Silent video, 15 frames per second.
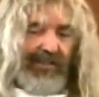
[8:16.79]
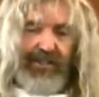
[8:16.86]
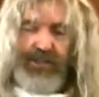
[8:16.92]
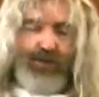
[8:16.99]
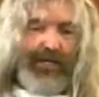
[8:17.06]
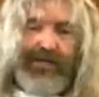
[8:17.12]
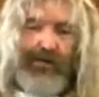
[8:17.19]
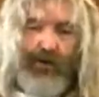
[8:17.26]

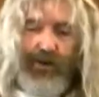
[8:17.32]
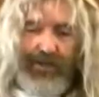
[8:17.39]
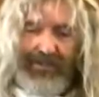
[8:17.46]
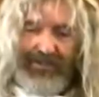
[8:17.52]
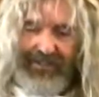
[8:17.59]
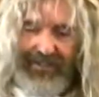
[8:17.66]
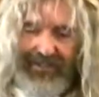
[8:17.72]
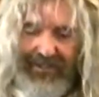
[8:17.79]
So I ignore
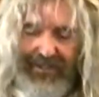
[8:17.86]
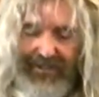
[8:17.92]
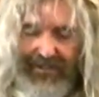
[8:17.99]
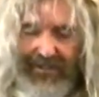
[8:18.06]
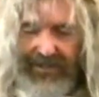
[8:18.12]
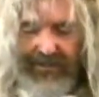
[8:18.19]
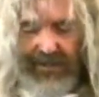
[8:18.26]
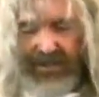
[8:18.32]
it.
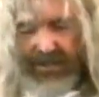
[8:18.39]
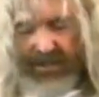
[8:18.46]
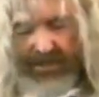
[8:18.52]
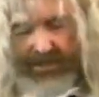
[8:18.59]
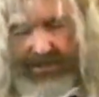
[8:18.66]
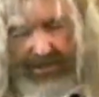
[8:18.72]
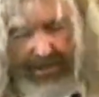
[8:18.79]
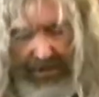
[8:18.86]
And then he
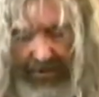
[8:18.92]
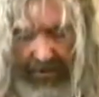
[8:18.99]
says,